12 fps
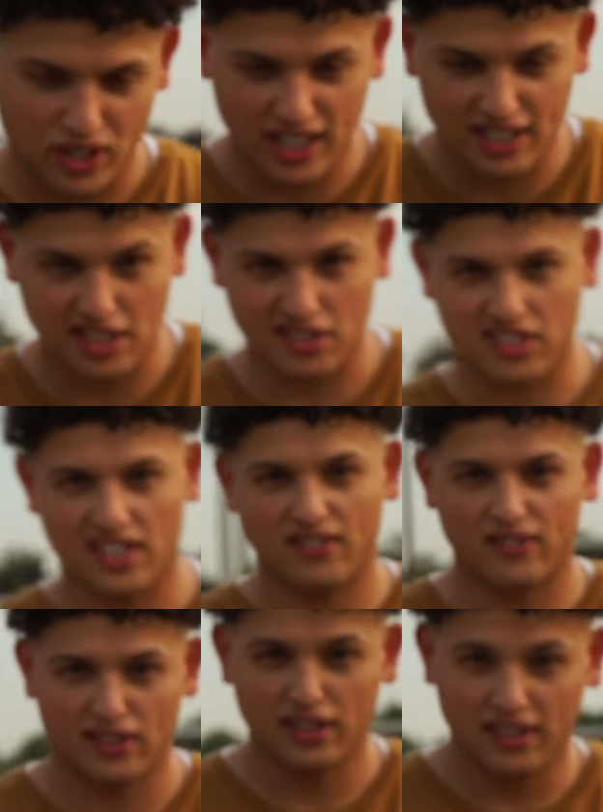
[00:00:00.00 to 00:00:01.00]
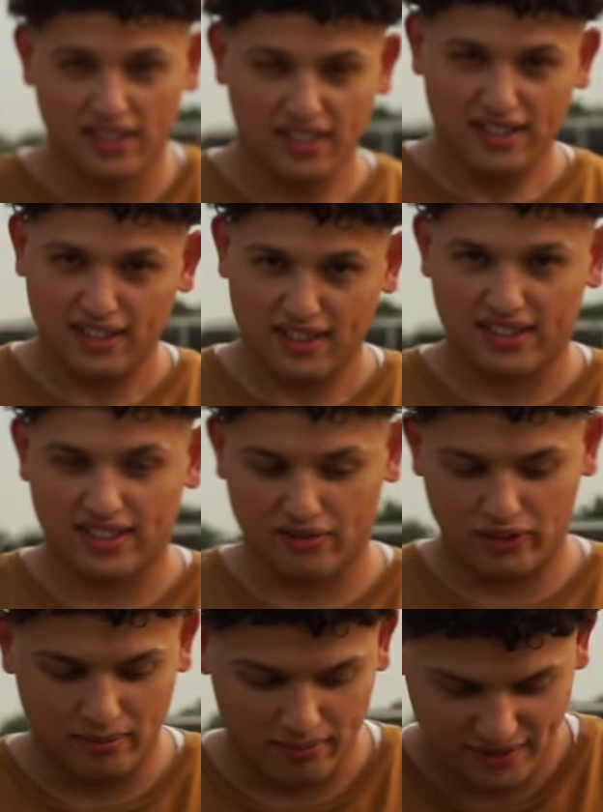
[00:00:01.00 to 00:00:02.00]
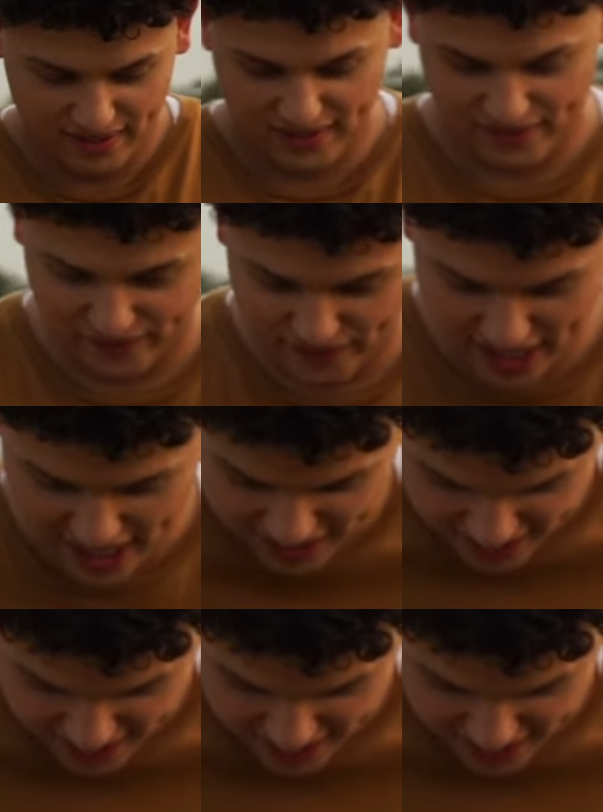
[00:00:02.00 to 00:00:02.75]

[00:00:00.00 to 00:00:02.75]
we gotta test out the grip, right?